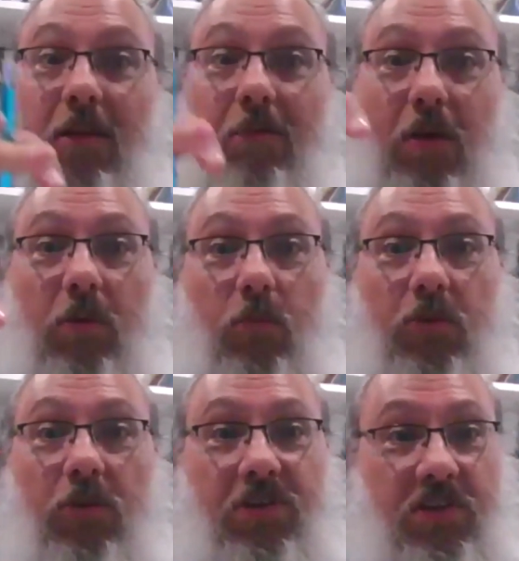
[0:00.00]
but we
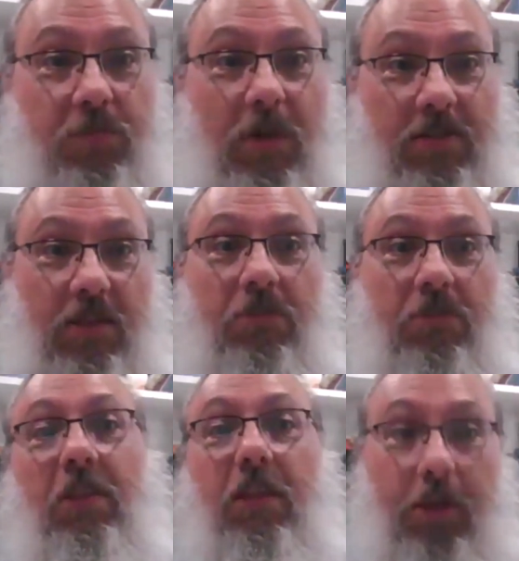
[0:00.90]
wouldn't expect them
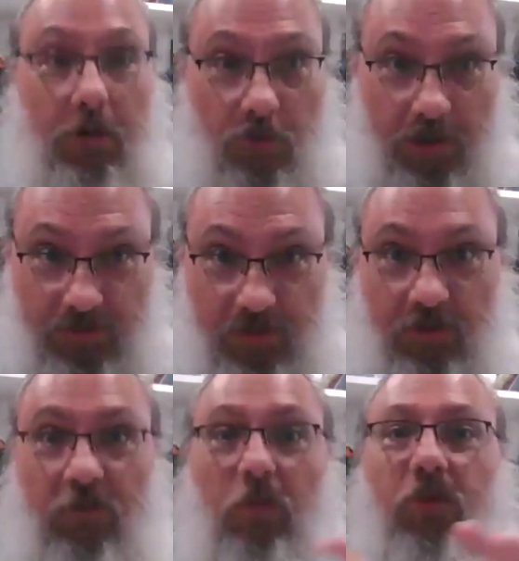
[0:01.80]
to linearize
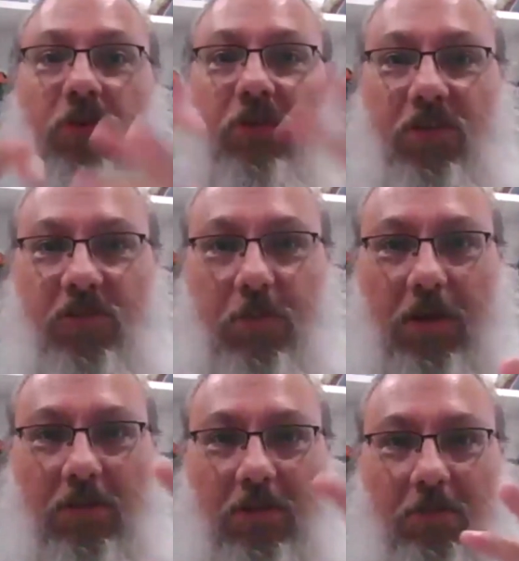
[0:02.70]
it. We wouldn't
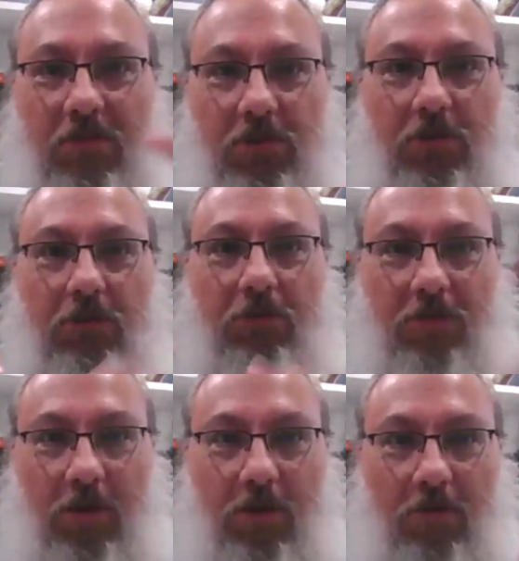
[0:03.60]
expect them to,
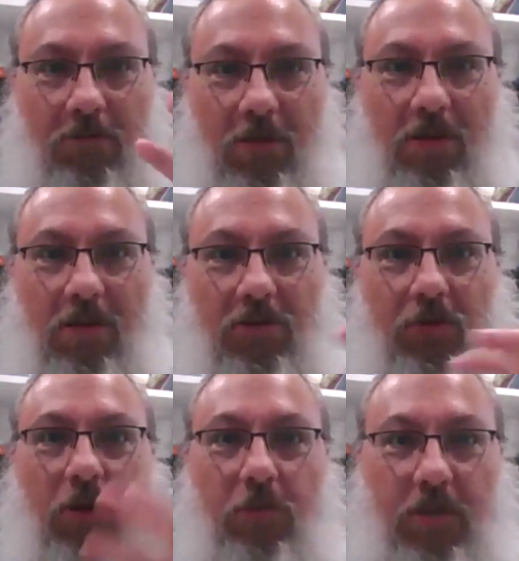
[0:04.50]

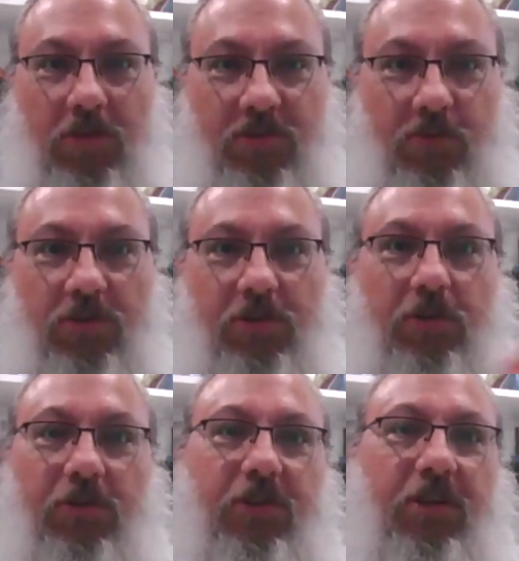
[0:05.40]
do all the bells and
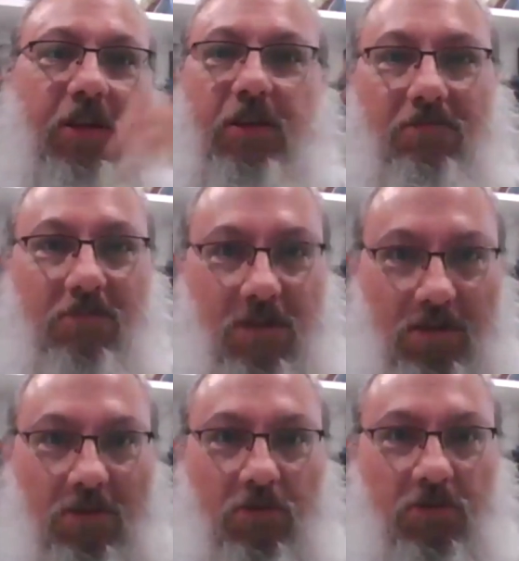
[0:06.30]
whistles that a
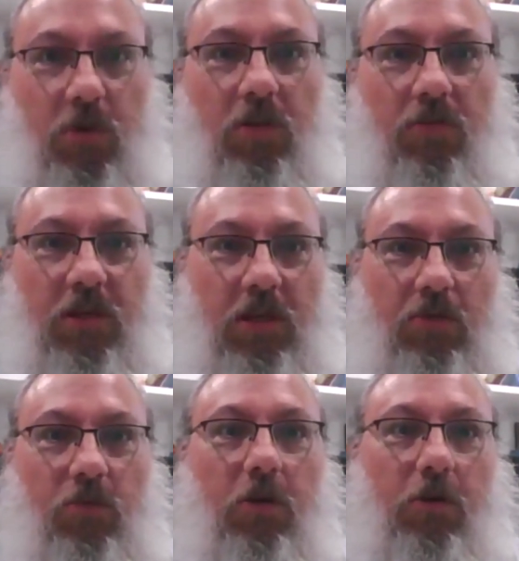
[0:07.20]
year 12
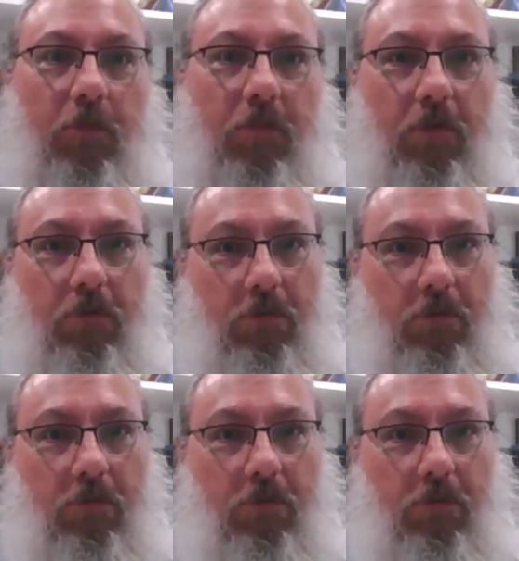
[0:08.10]
kid would learn about.